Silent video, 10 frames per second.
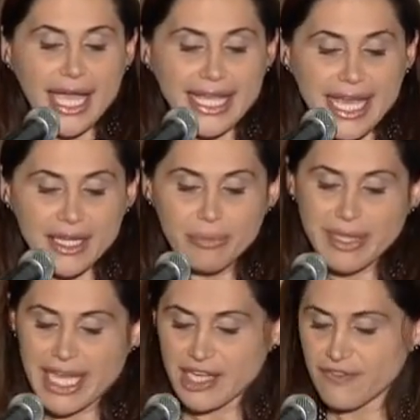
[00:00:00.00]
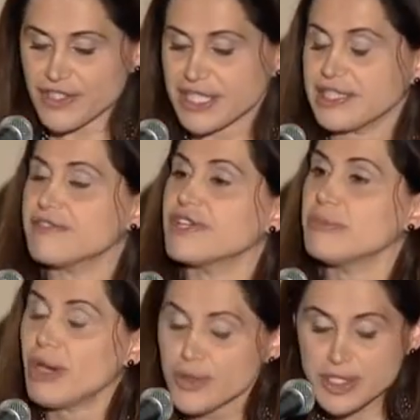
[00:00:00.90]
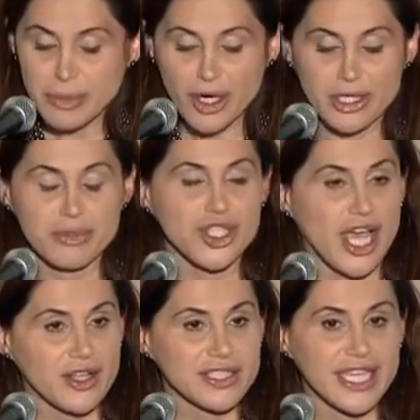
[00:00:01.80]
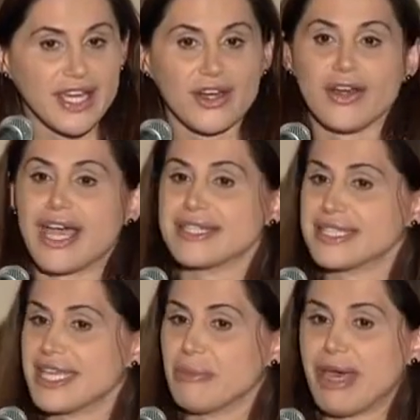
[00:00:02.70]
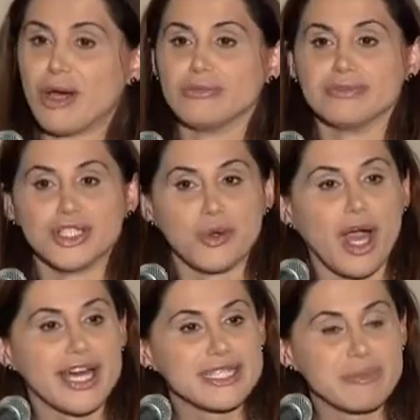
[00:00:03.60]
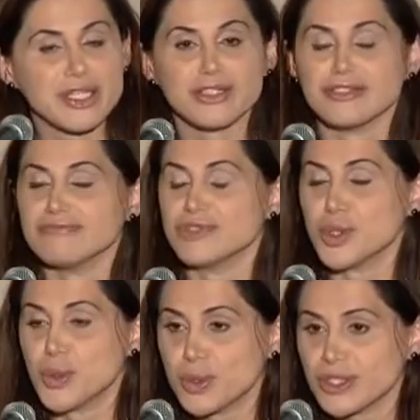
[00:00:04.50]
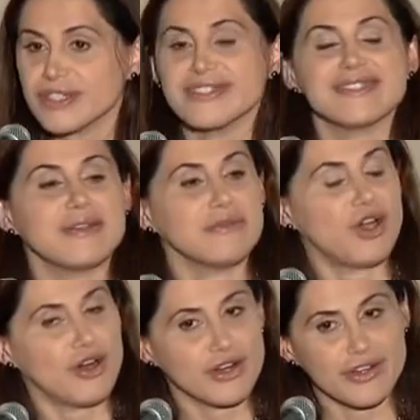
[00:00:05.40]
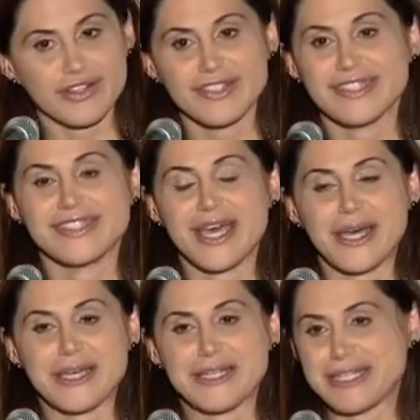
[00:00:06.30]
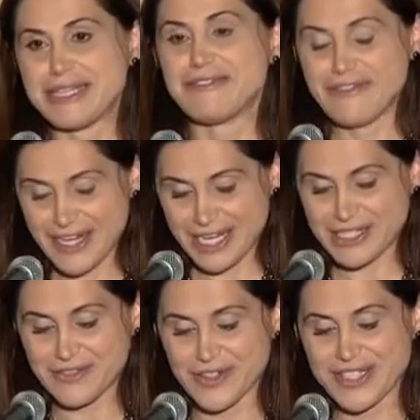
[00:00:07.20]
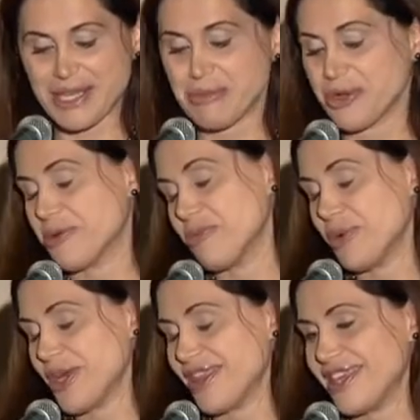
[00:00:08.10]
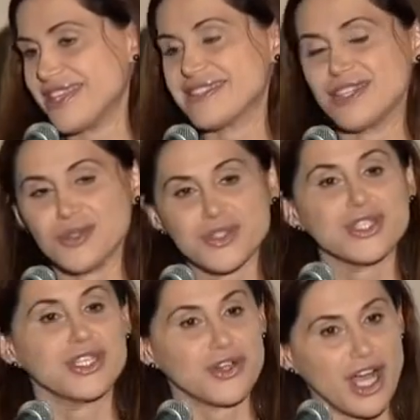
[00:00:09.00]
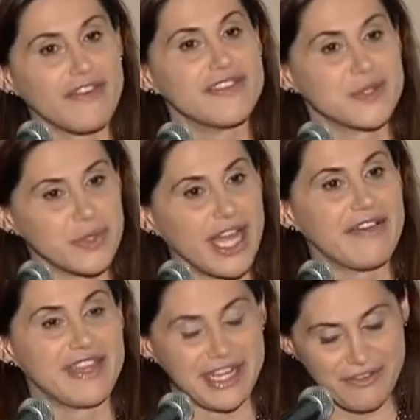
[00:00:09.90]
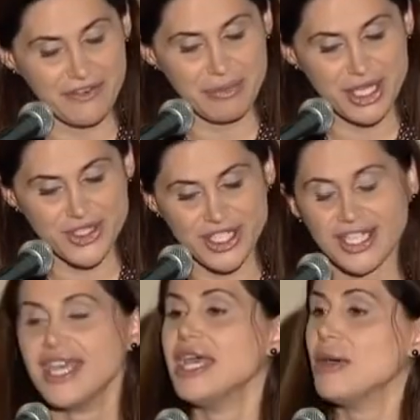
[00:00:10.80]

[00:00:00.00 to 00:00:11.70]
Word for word: Again, planning for delivery, postpartum childcare, asking about you know hospital tours, car uh, seat fittings, for example, are important things, and usually your office will have that information.